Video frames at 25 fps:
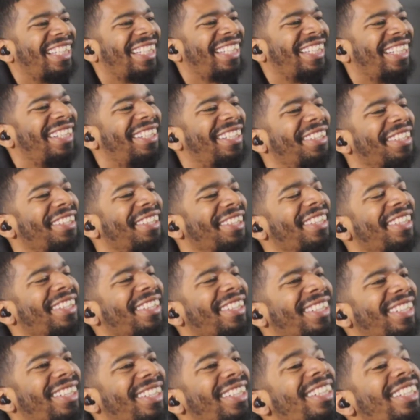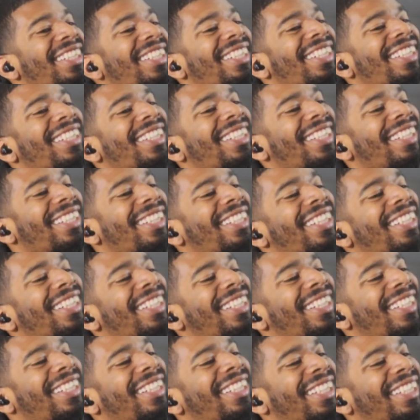that warning shot, and it just
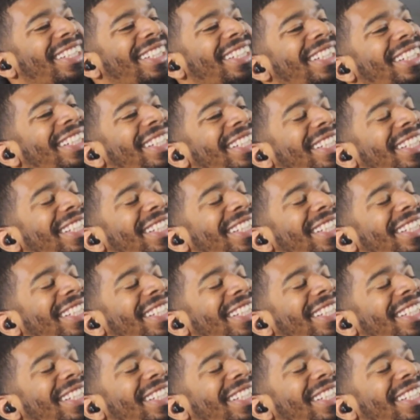turned bad.